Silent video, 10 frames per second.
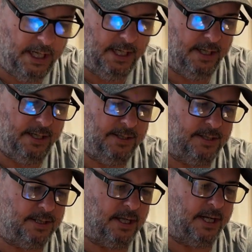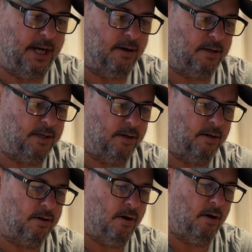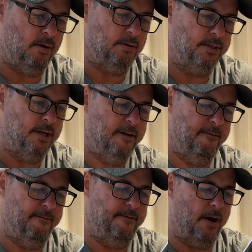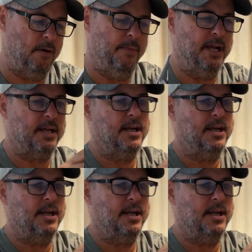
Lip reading: is a character called Varmic,